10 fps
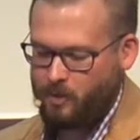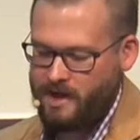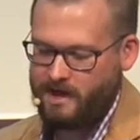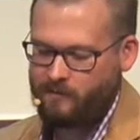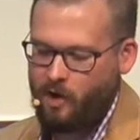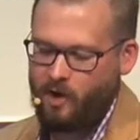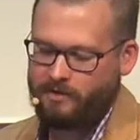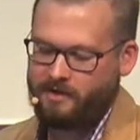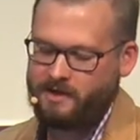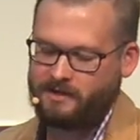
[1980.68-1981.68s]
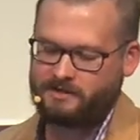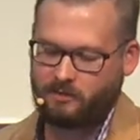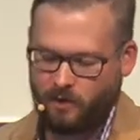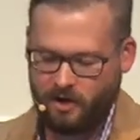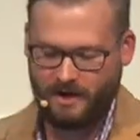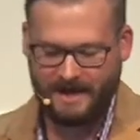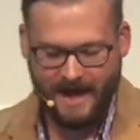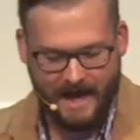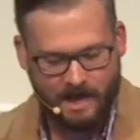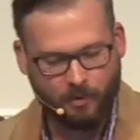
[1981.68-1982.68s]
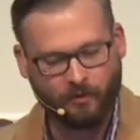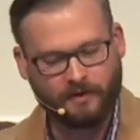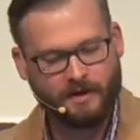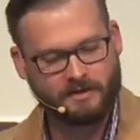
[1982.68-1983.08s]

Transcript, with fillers: we have all things, and we are enabled